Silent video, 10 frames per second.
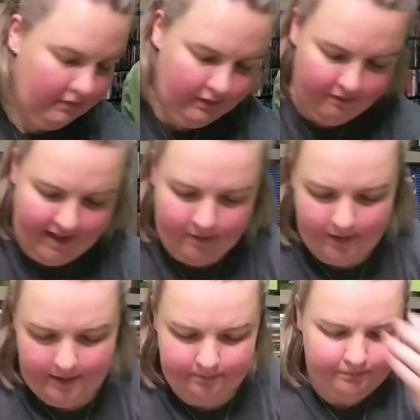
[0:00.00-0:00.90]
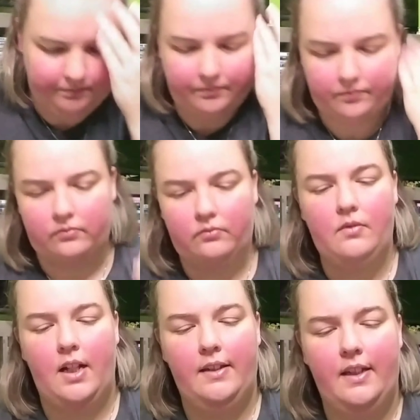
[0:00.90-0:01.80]
Love that one.
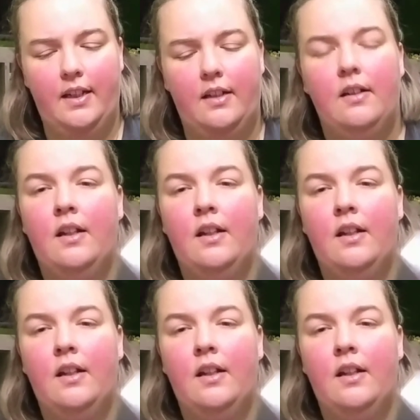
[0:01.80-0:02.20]
And then